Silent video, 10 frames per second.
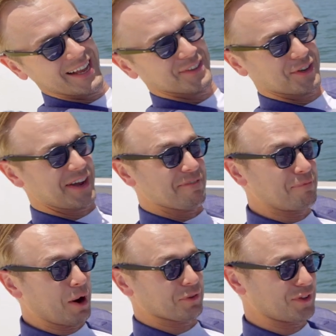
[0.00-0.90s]
So you have
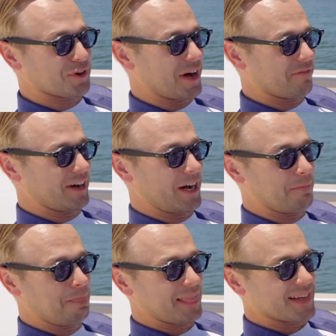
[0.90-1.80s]
both. You have a
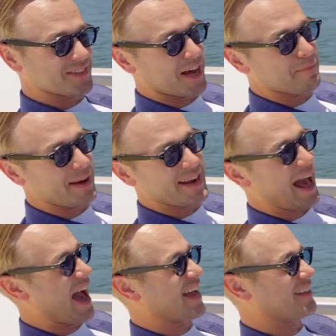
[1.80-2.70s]
sunbed
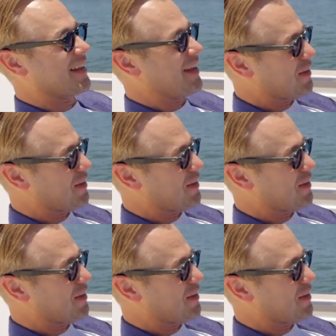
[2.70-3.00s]
and